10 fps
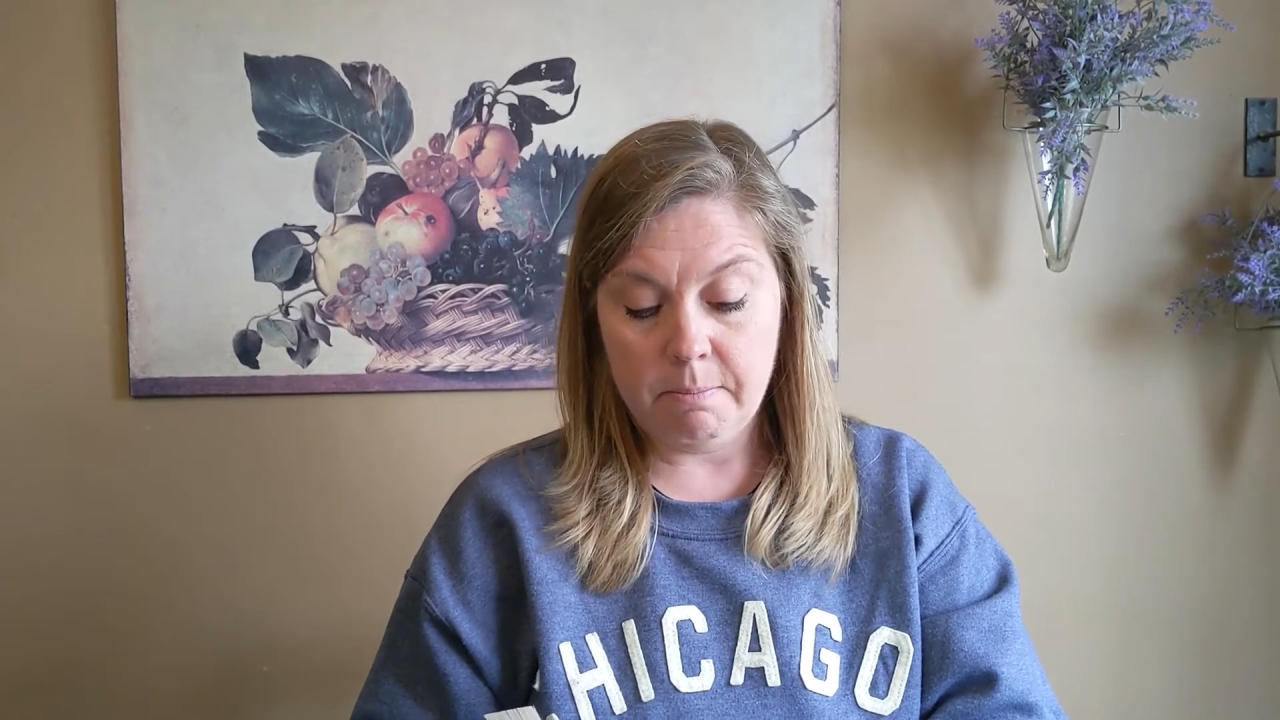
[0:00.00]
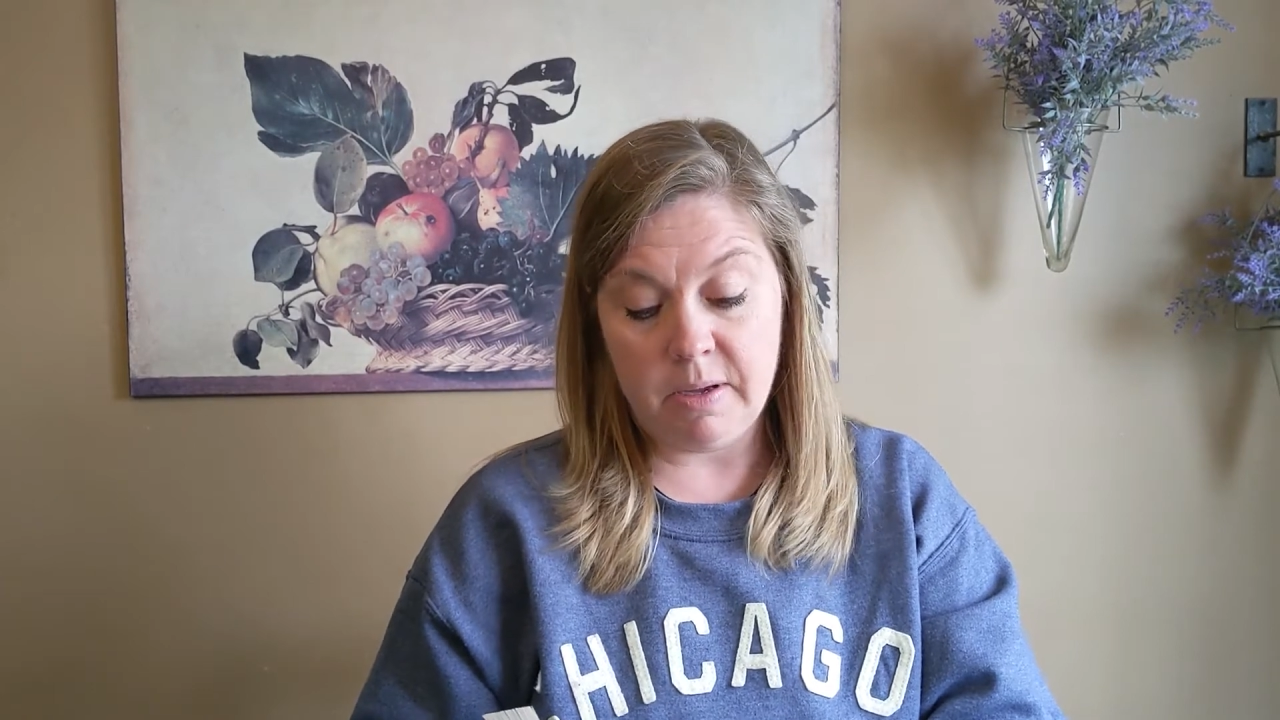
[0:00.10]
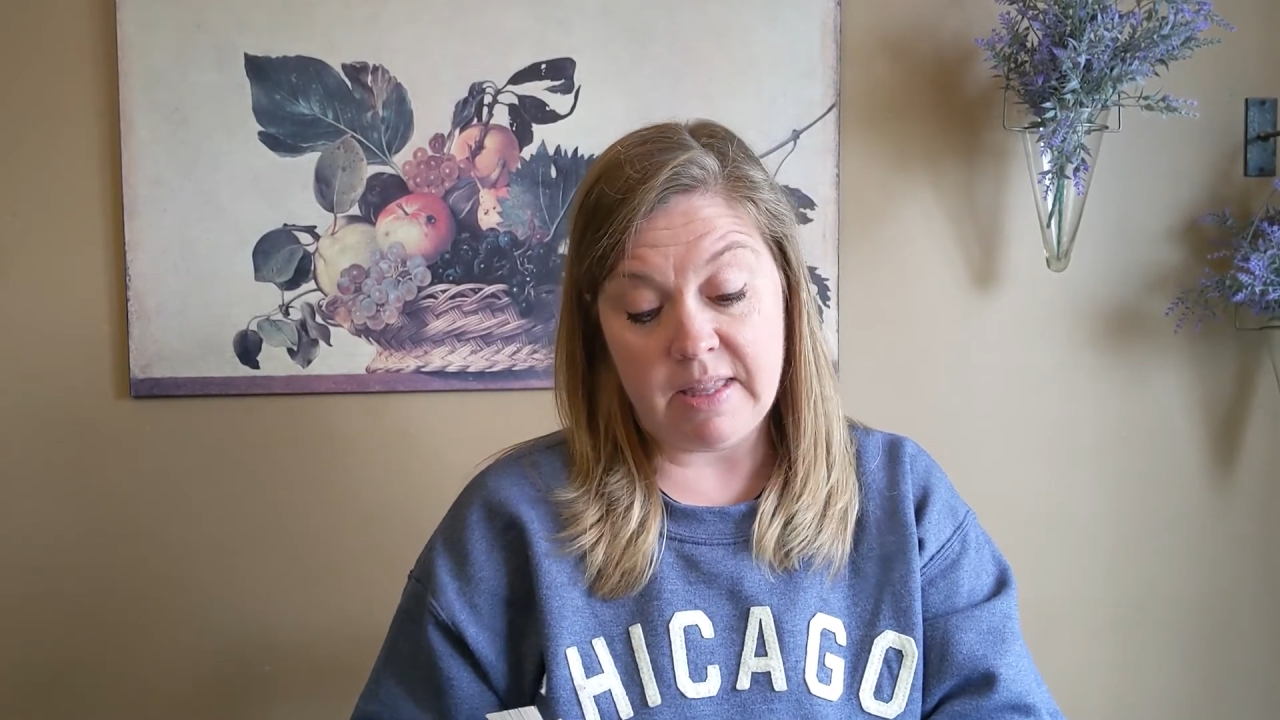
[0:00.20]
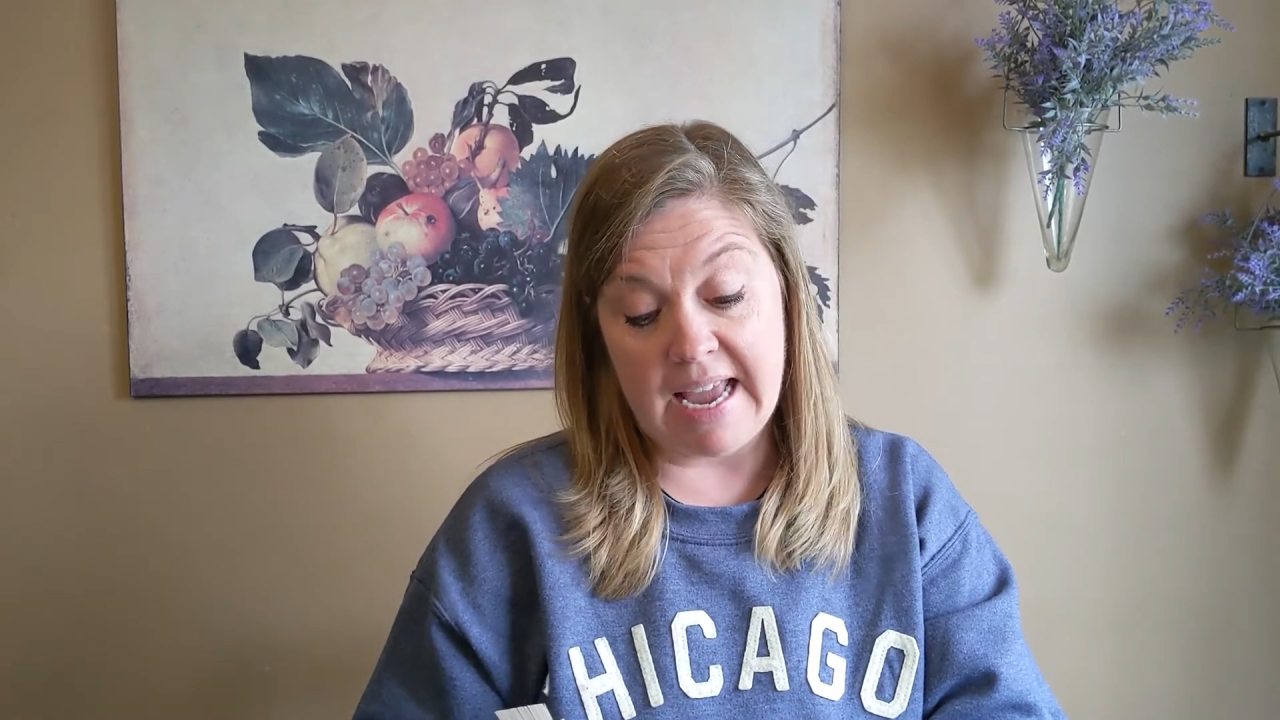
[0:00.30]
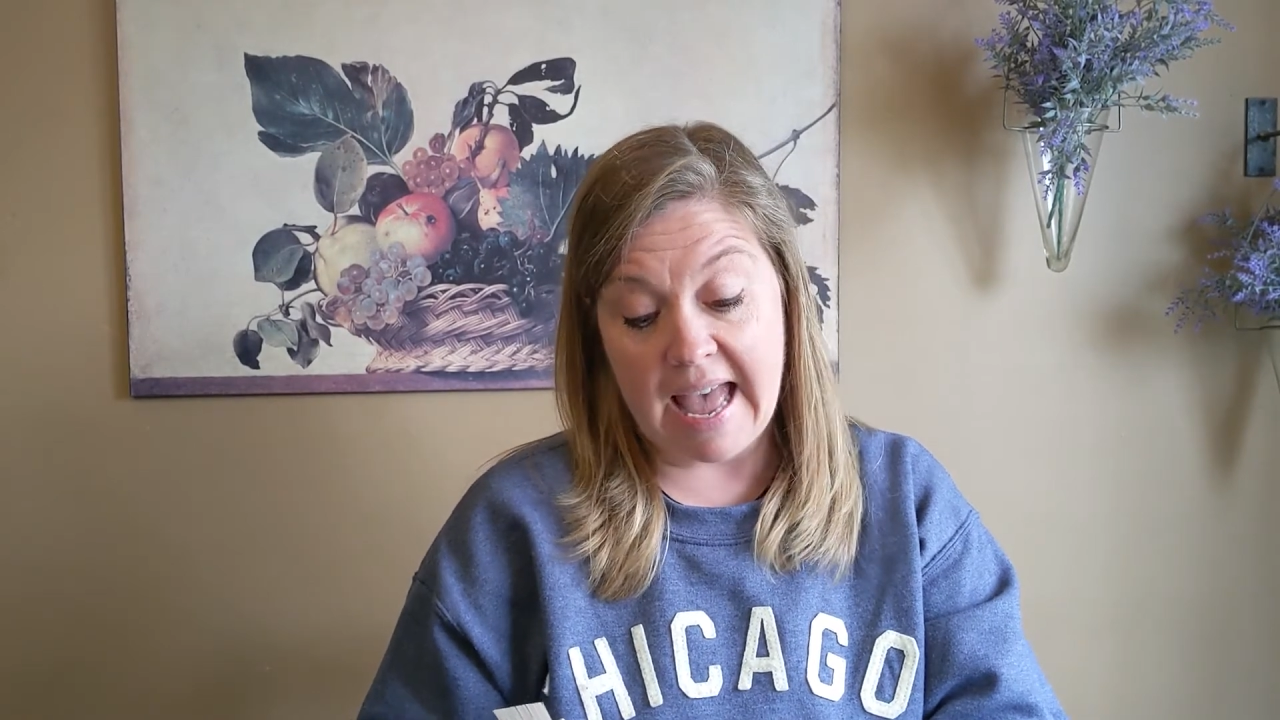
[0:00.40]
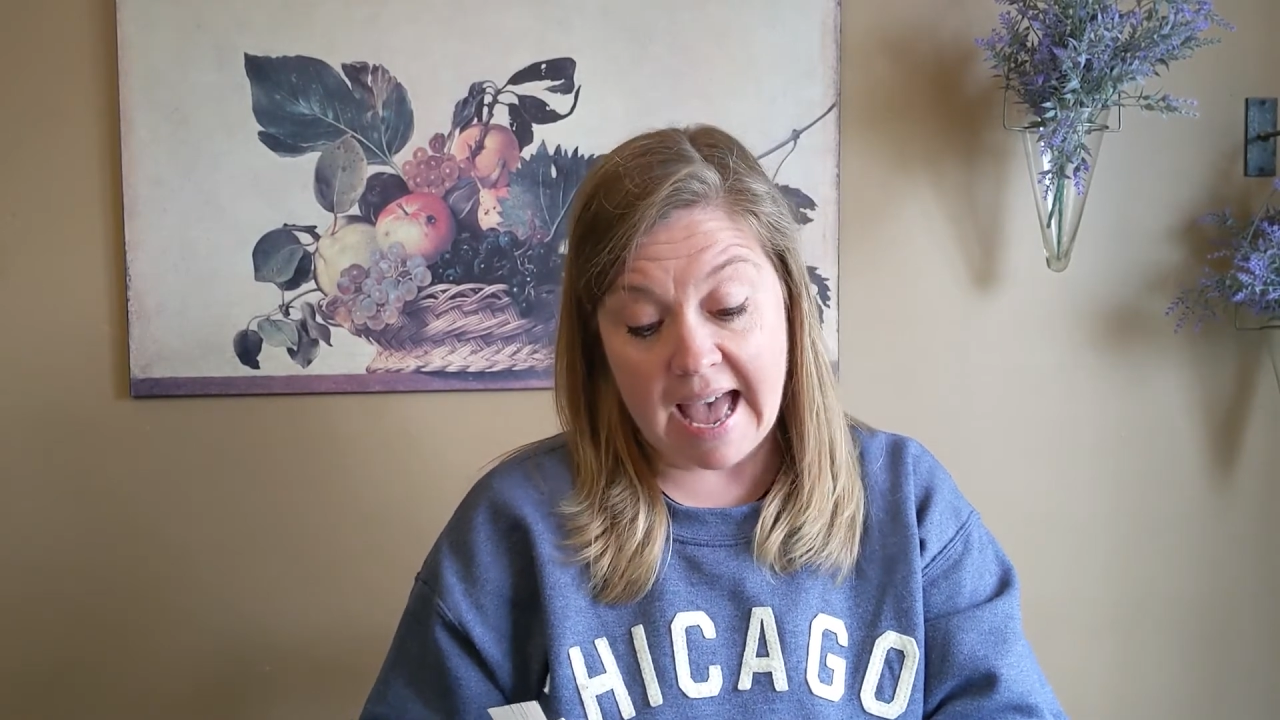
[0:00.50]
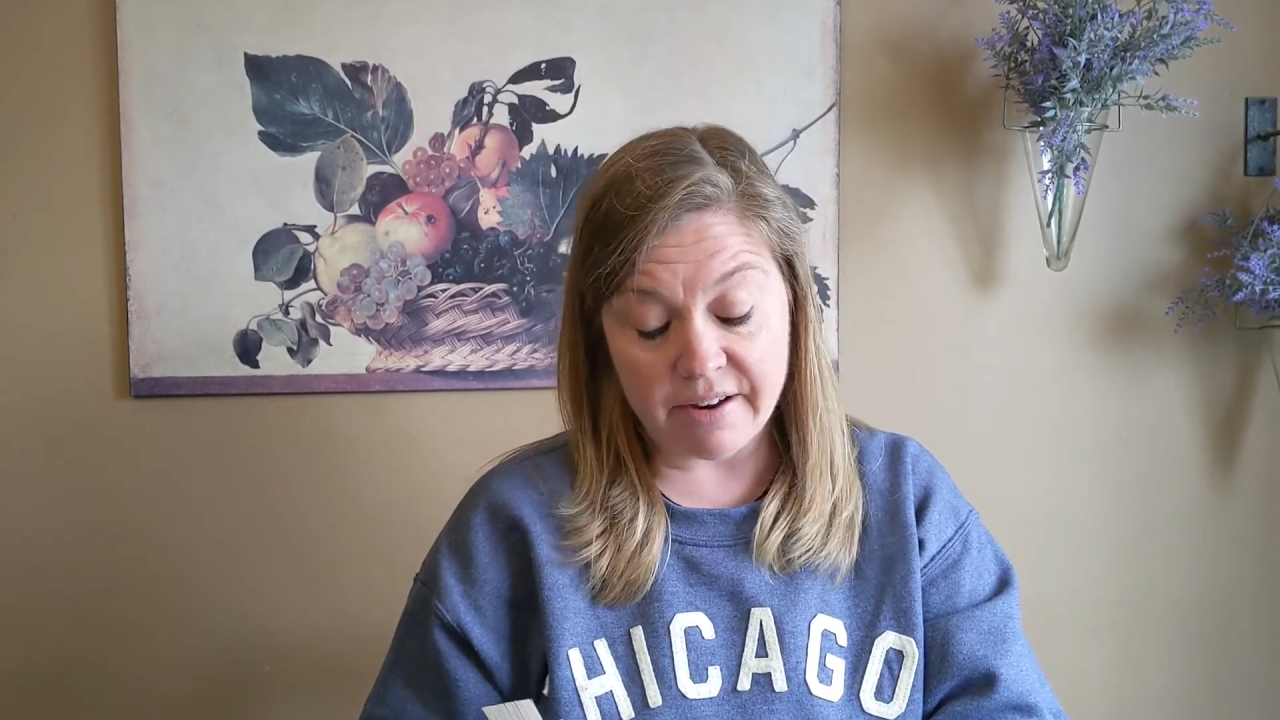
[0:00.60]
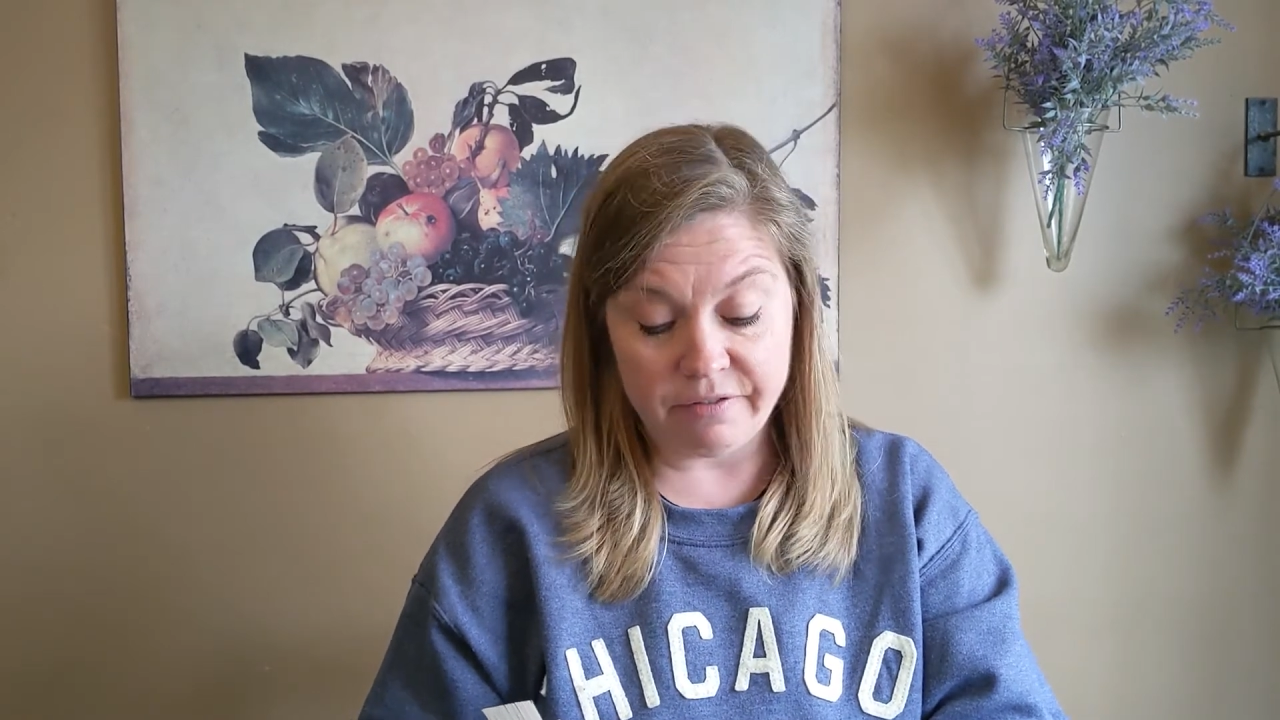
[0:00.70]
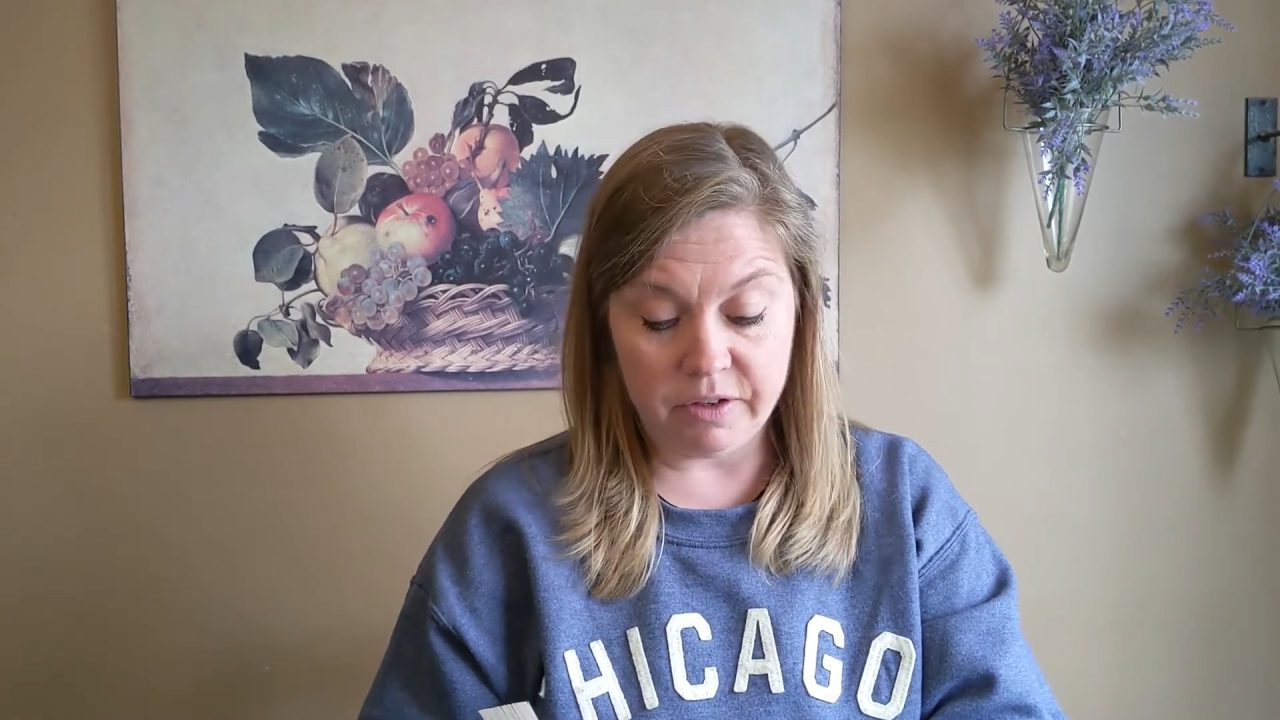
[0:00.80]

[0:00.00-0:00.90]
but they hadn't